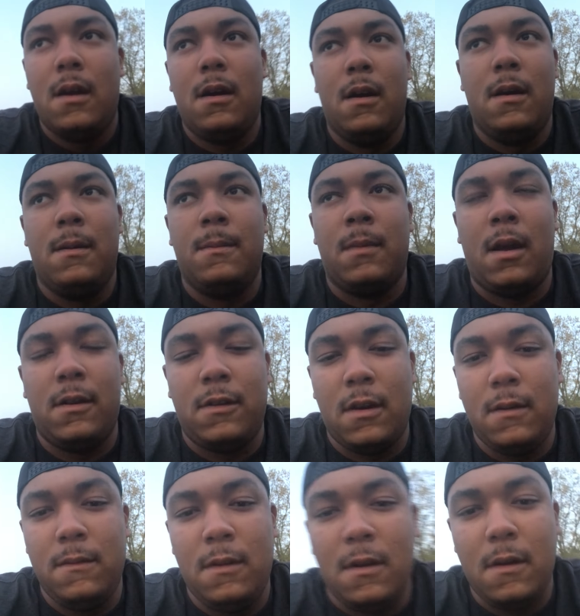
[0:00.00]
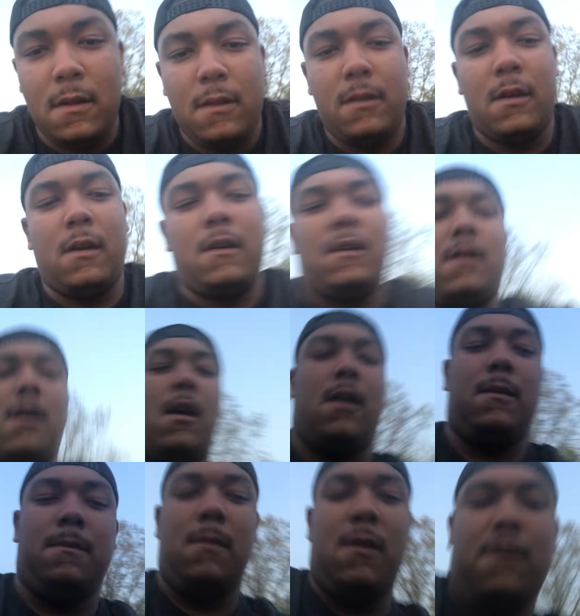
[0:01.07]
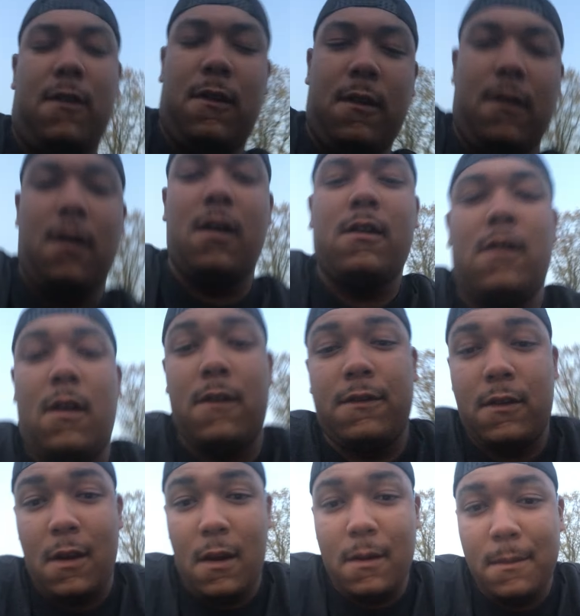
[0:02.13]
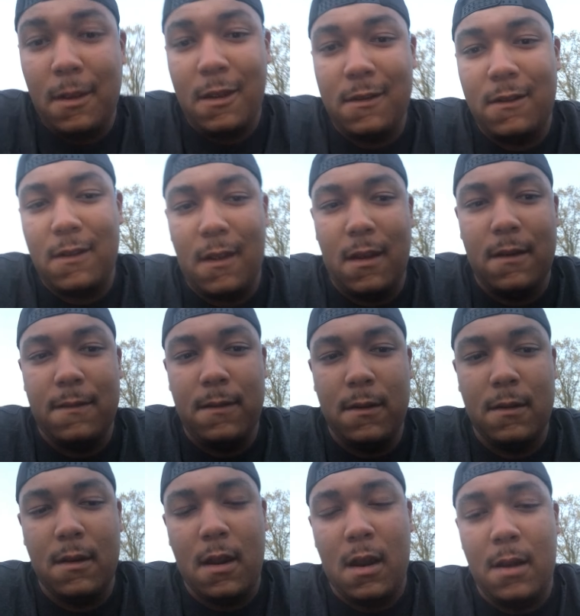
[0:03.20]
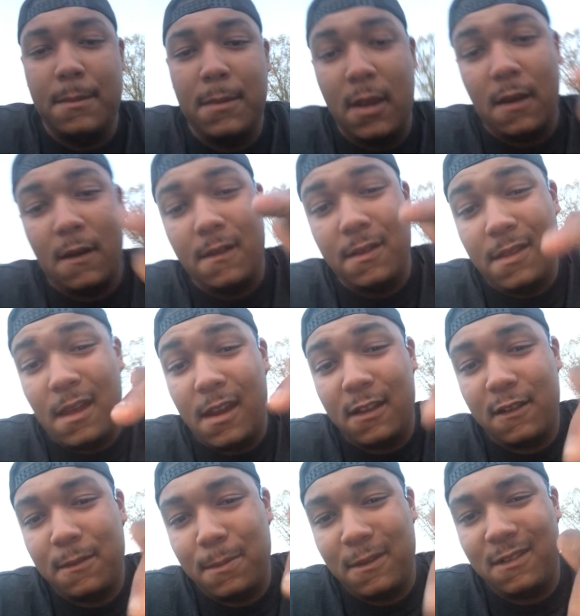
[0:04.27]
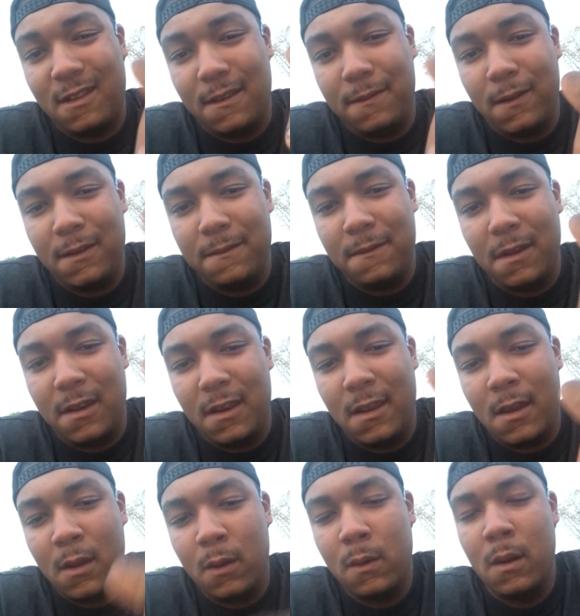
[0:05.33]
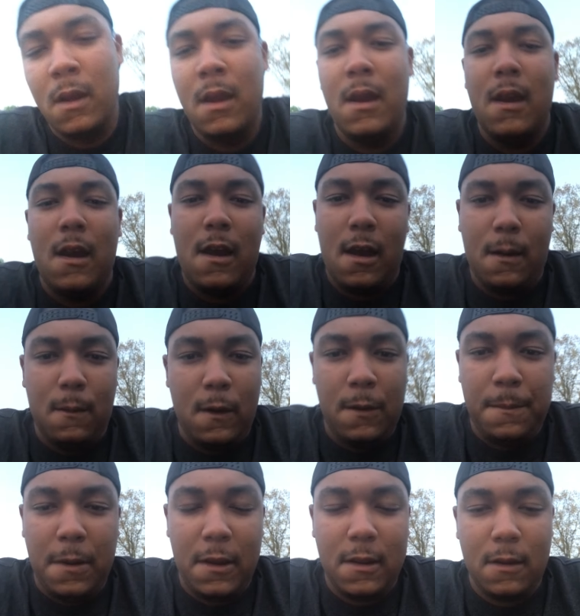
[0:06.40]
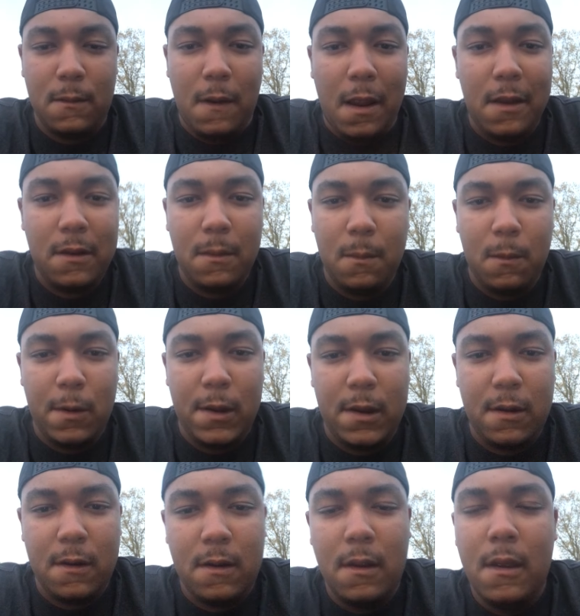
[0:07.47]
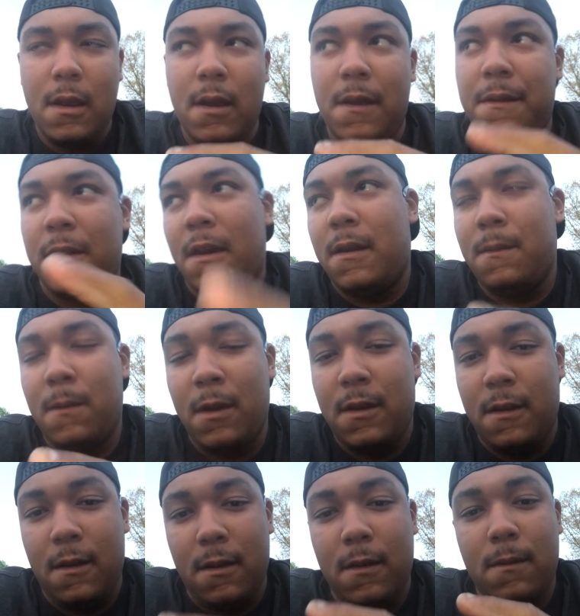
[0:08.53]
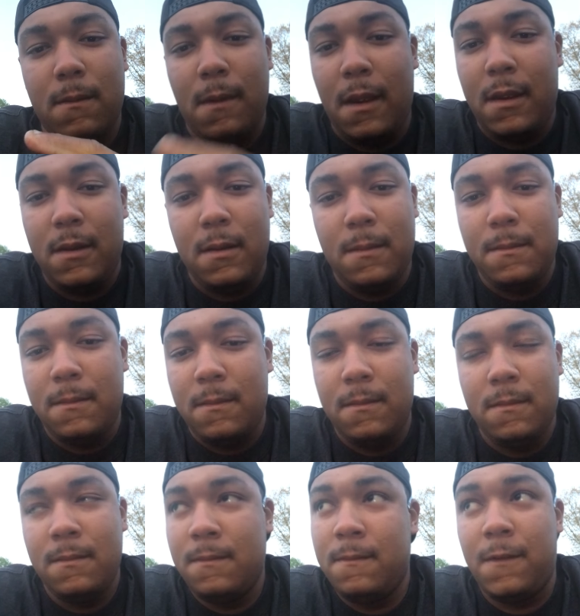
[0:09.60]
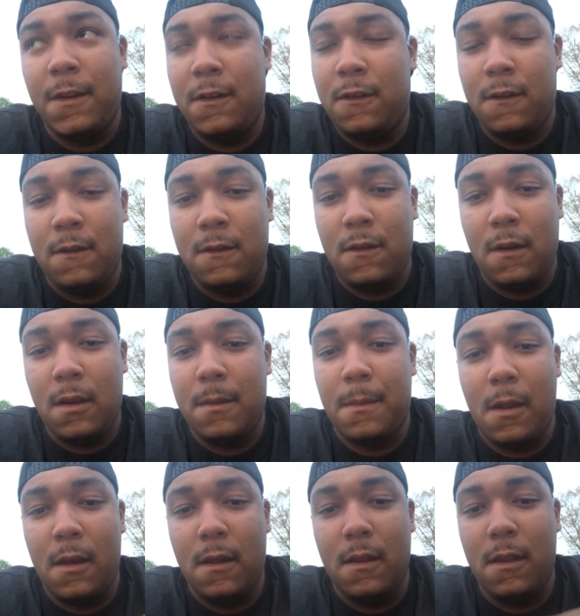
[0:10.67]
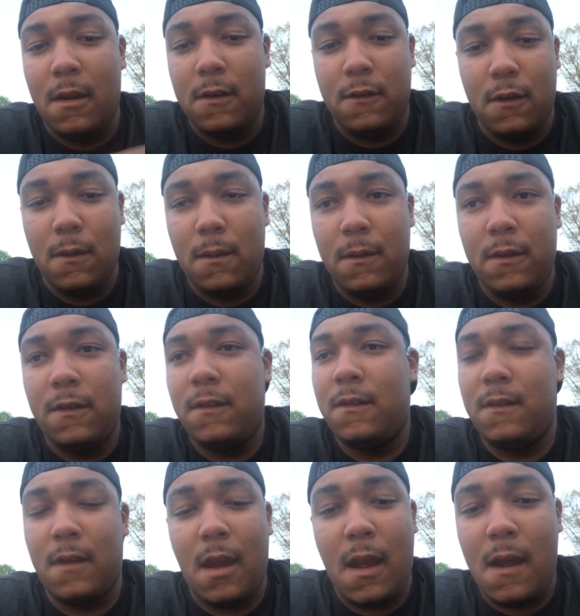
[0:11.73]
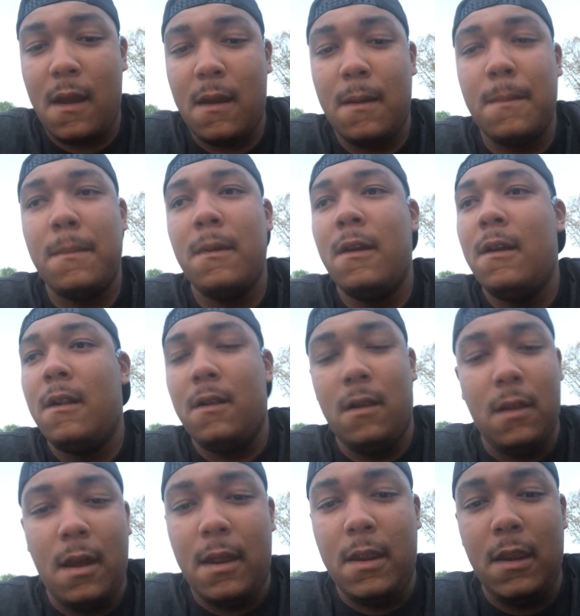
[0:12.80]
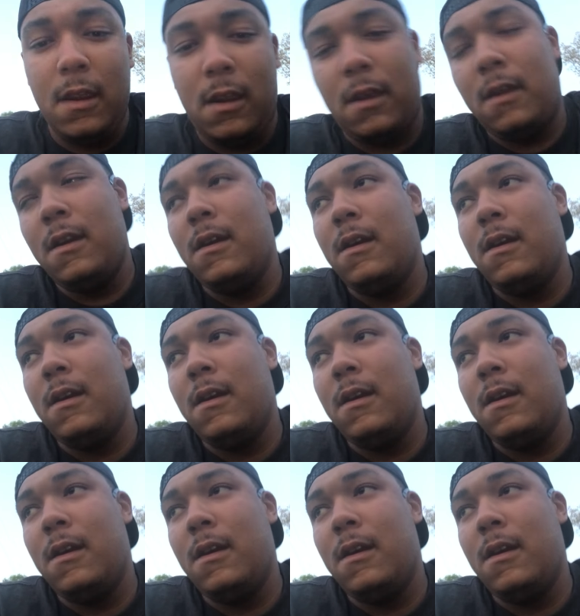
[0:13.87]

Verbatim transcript: um, I told y'all that I'd missed a lot of y'all's comments. Uh, if you comment on that specific video, I would pick a random winner and they'd win a random fishing trip of uh, their choice, time, lake,